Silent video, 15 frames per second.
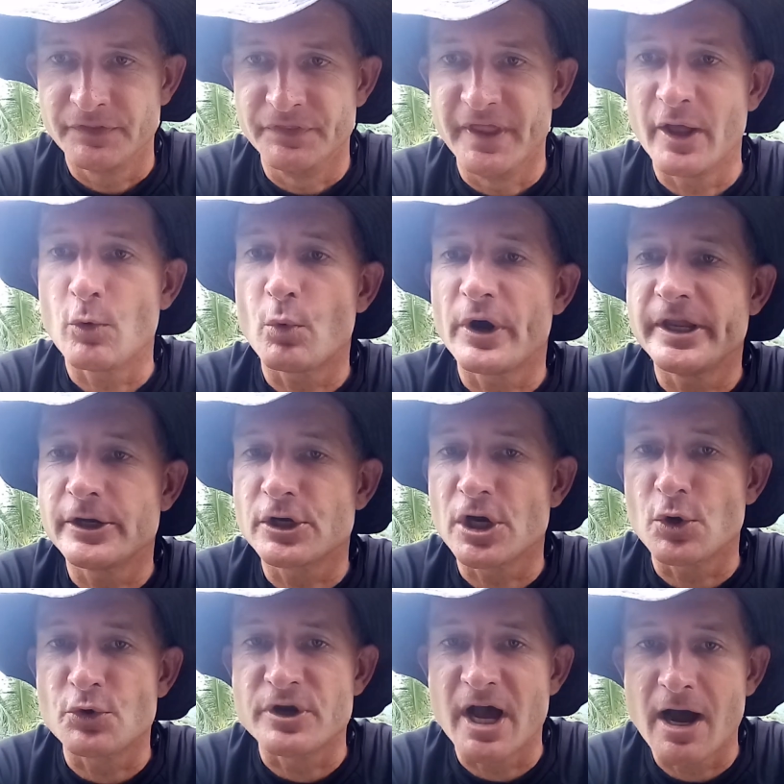Then when you
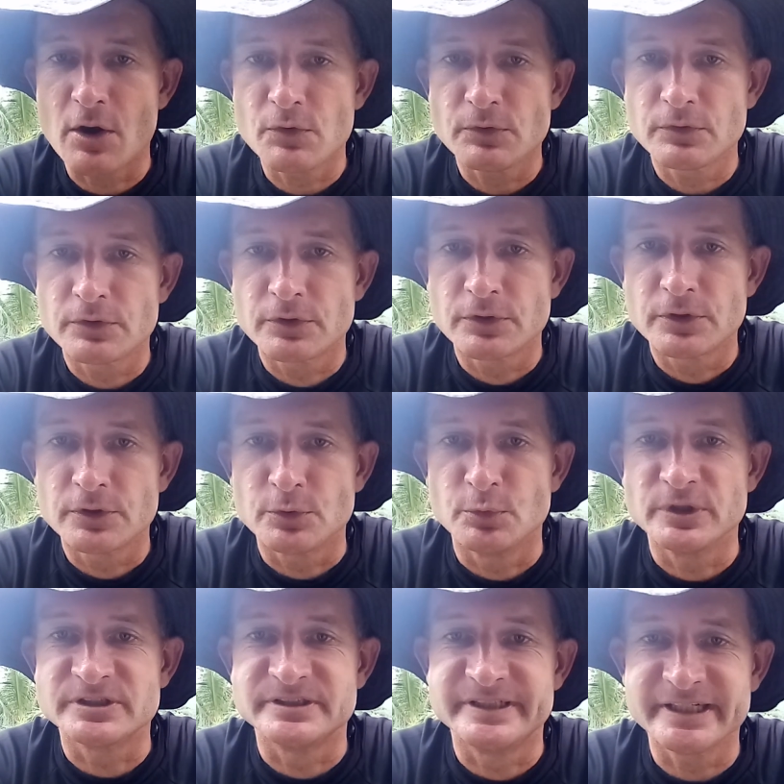go down
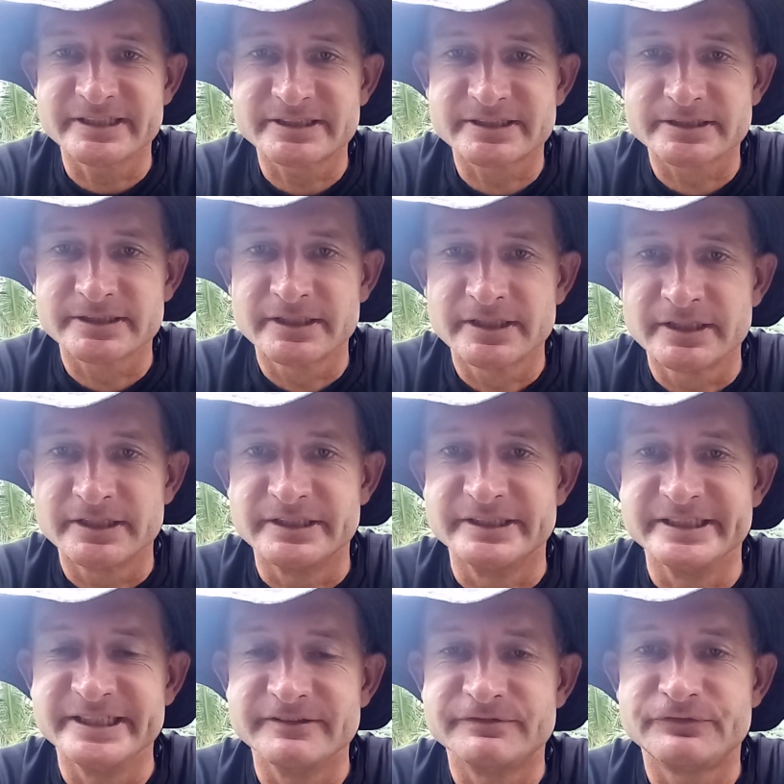with this
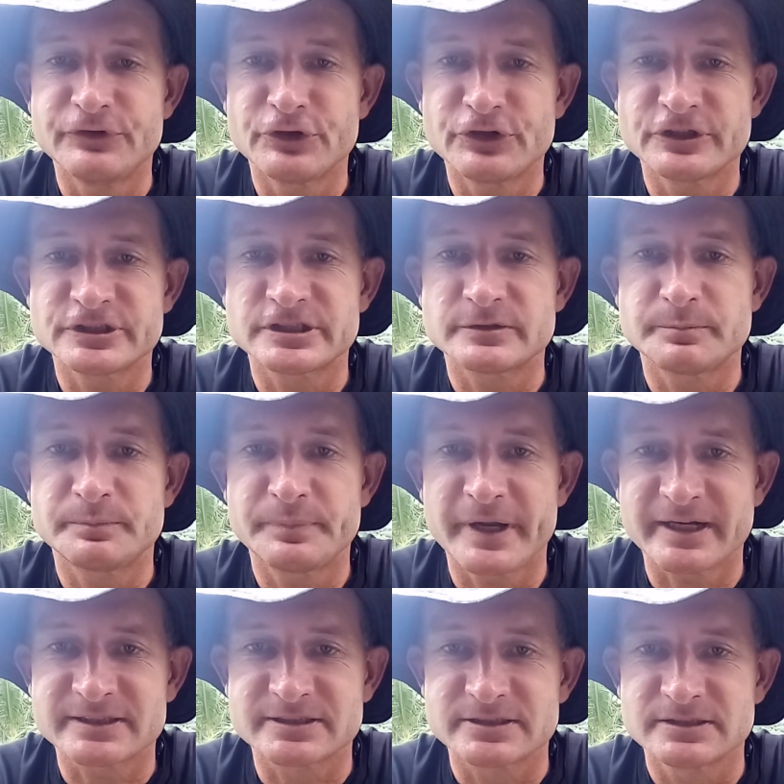reversed
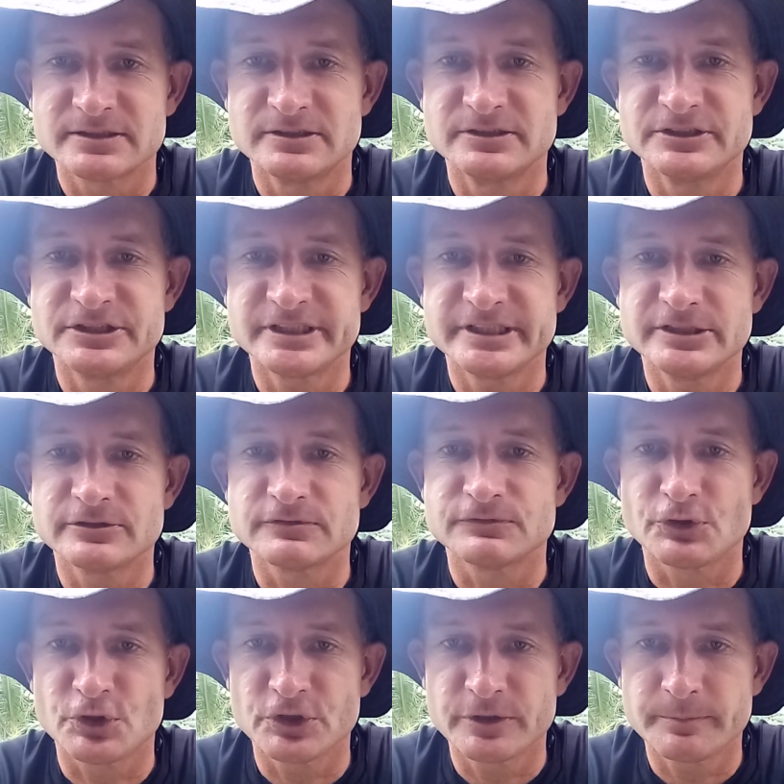packed residual
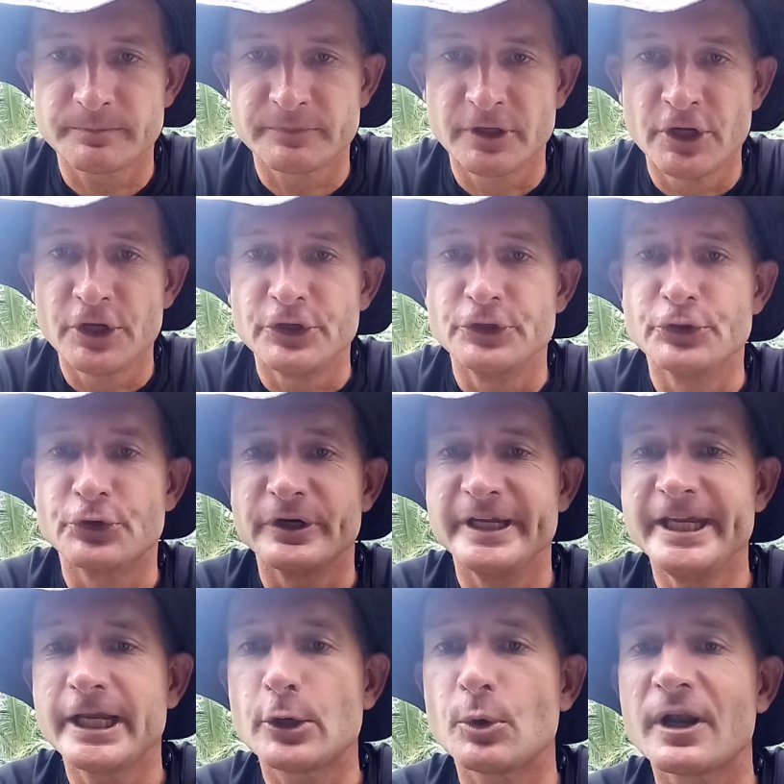volume, your
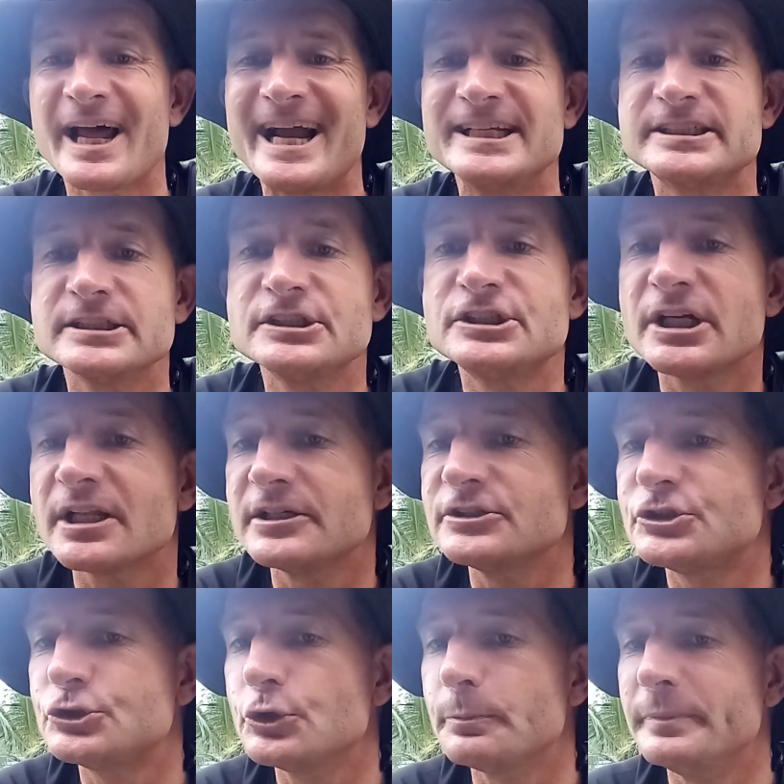equalizing
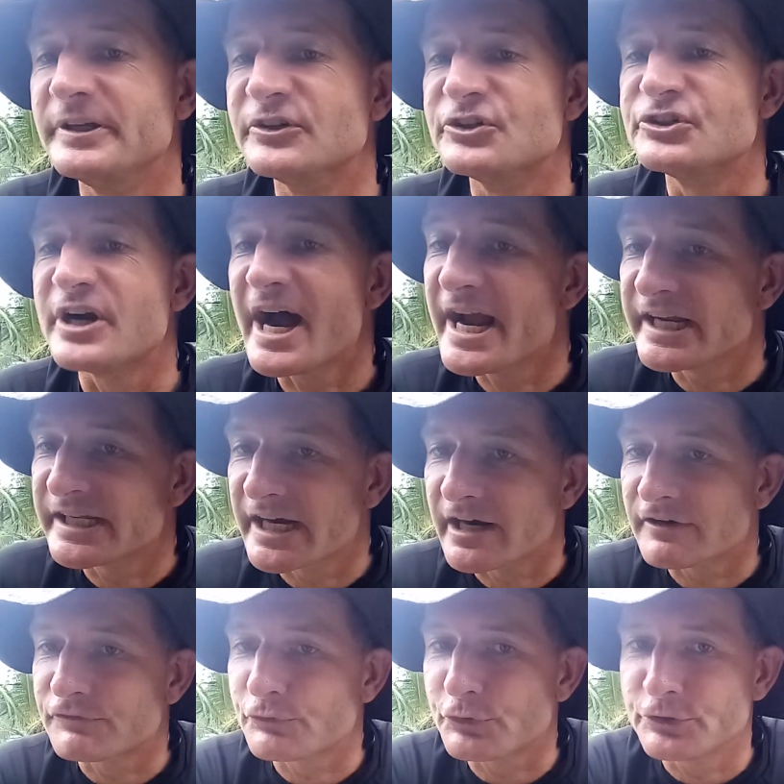challenge should be right
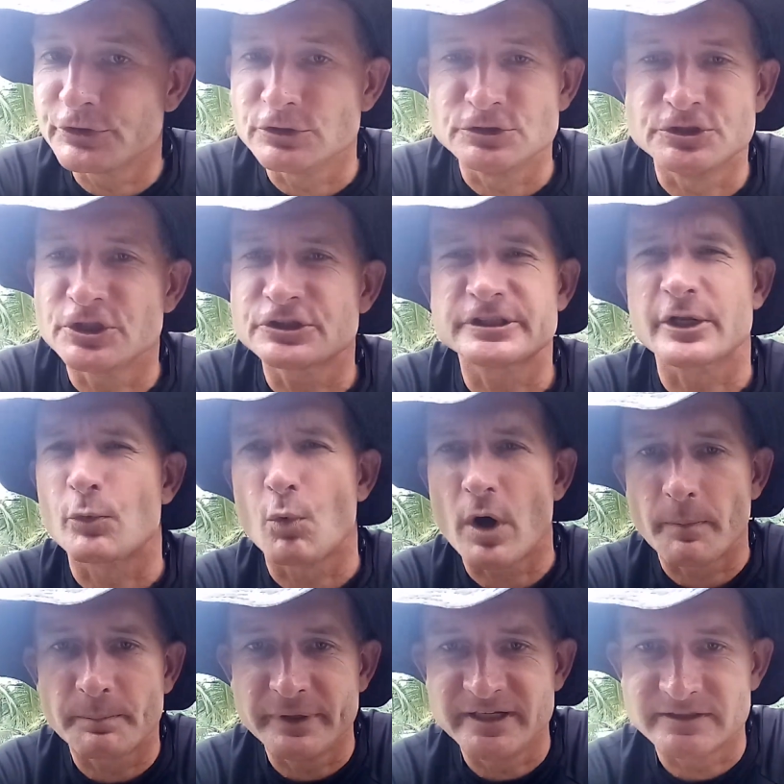there for you just at
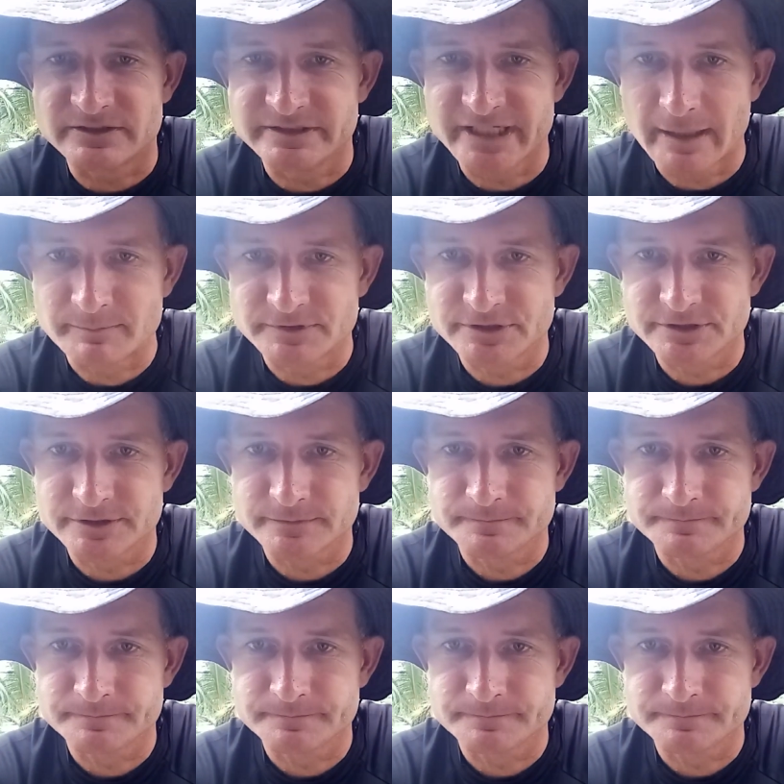one meter depth.